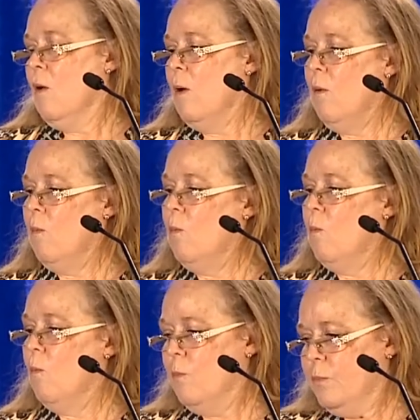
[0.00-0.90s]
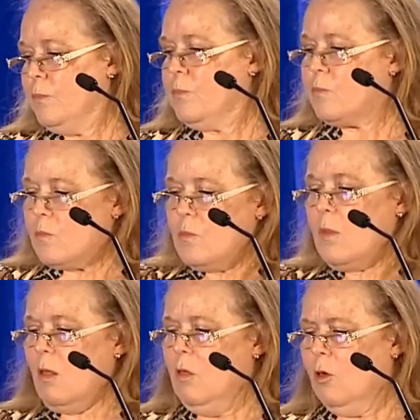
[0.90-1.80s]
Well,
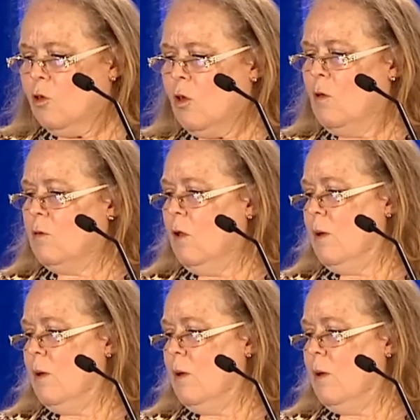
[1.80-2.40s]
this shows you,